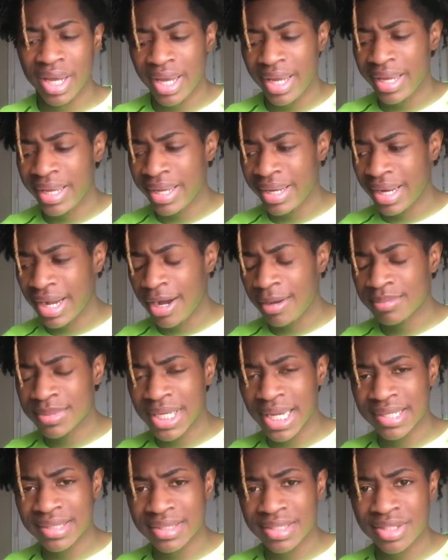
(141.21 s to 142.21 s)
And I'm
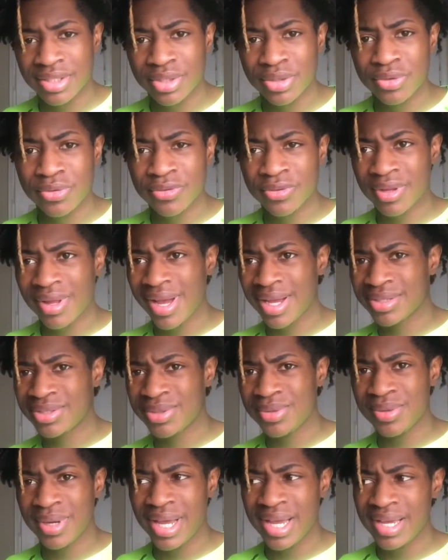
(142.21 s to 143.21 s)
texting you for like
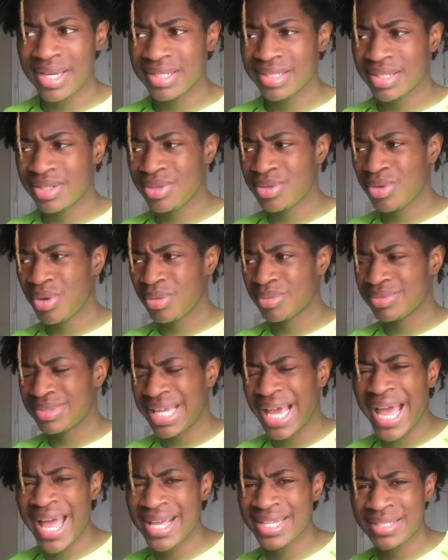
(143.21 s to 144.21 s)
2 days and you don't
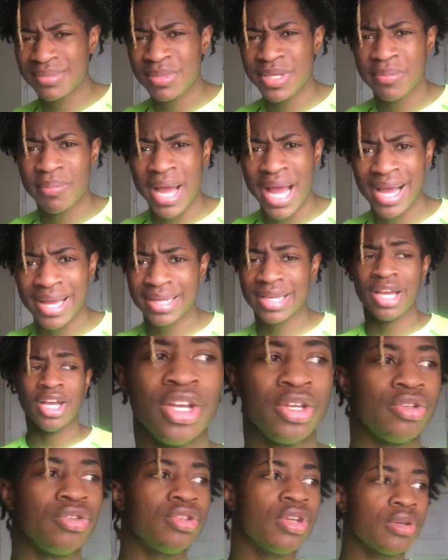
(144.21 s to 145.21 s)
text me back?
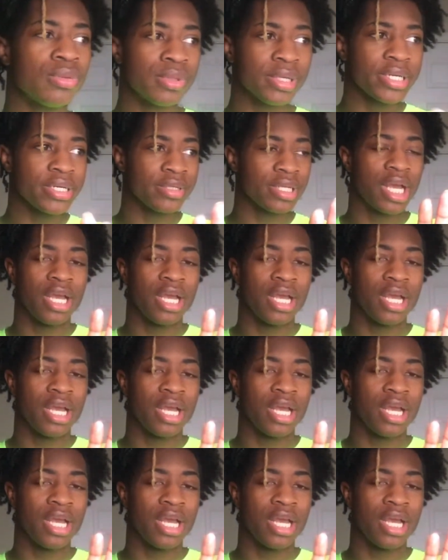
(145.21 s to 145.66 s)
You know what?